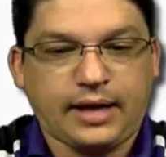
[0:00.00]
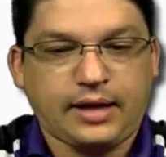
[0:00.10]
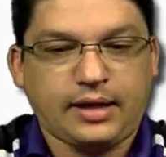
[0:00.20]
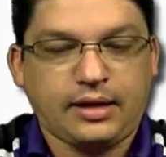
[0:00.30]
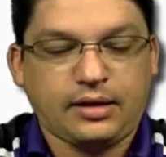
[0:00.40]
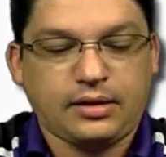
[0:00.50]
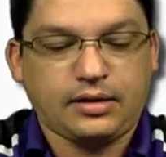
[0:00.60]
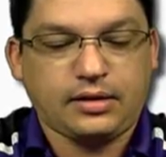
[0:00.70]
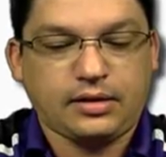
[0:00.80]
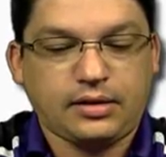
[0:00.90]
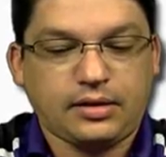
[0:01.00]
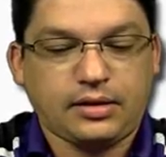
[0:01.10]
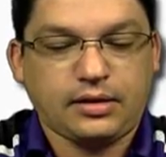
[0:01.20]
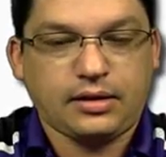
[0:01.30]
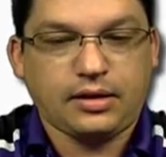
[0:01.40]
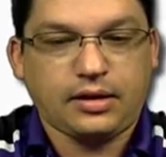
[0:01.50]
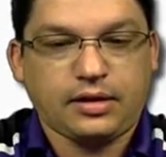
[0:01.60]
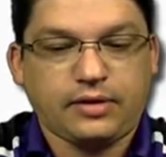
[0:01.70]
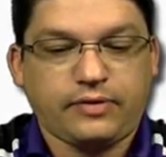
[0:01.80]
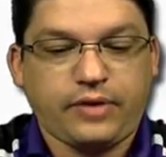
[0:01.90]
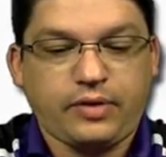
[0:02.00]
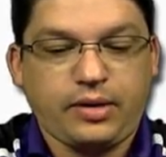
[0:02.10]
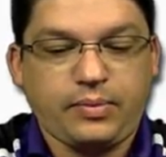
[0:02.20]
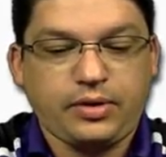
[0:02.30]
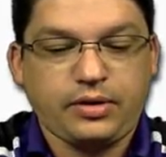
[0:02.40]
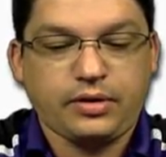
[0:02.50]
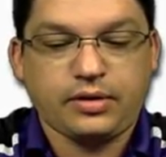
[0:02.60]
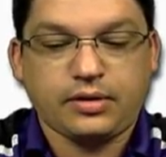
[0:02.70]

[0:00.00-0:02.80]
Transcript: in the phone number